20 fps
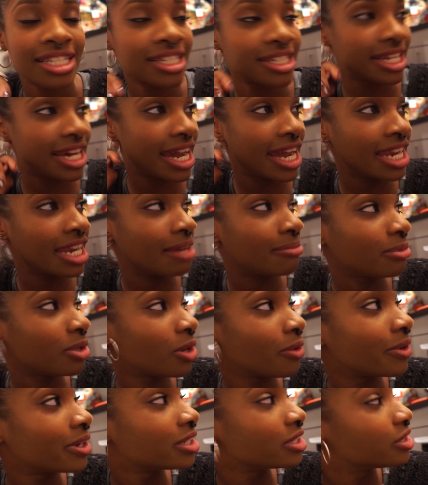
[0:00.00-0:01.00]
tonight I'm
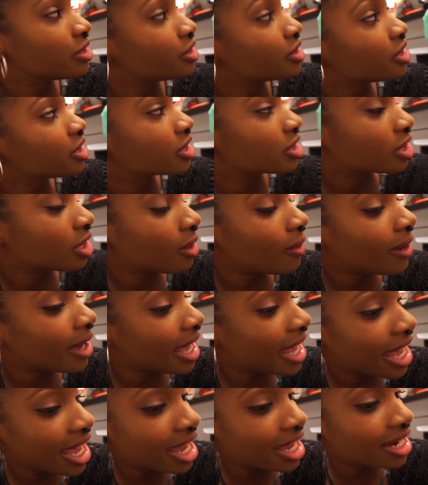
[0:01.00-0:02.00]
going to just go
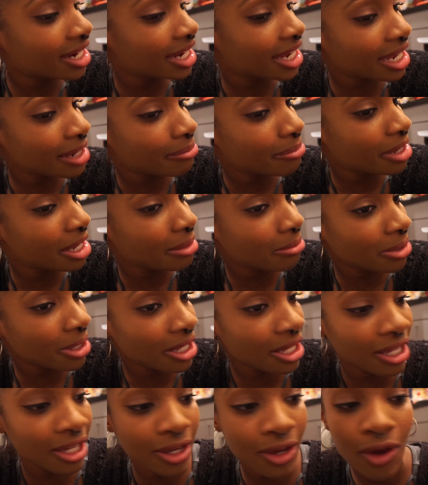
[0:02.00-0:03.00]
ahead and
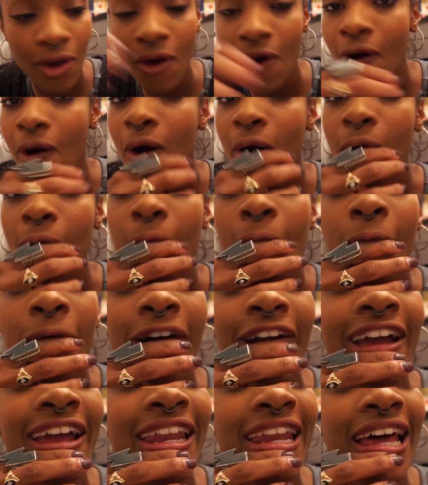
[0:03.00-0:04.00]
maybe
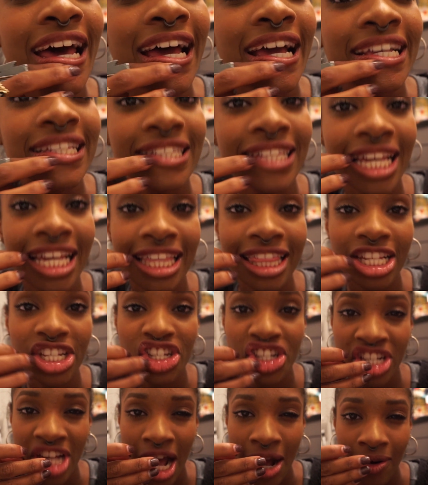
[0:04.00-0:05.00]
organize like the
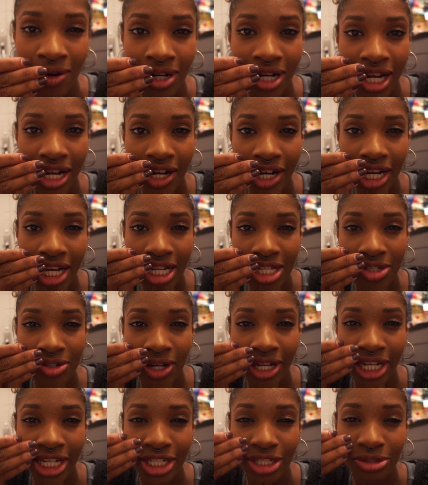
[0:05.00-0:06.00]
shower area so
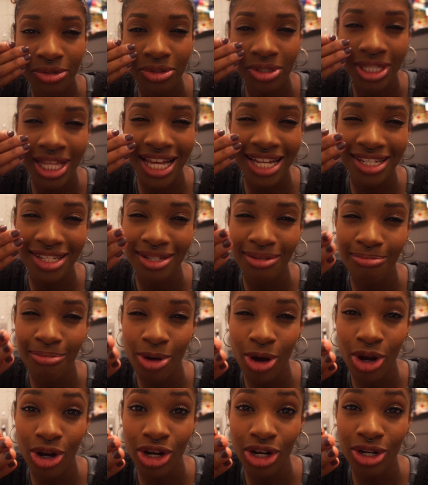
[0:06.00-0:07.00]
I can use that
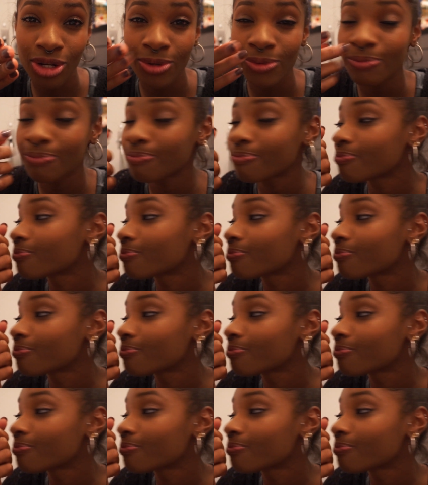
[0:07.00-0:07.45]
tomorrow.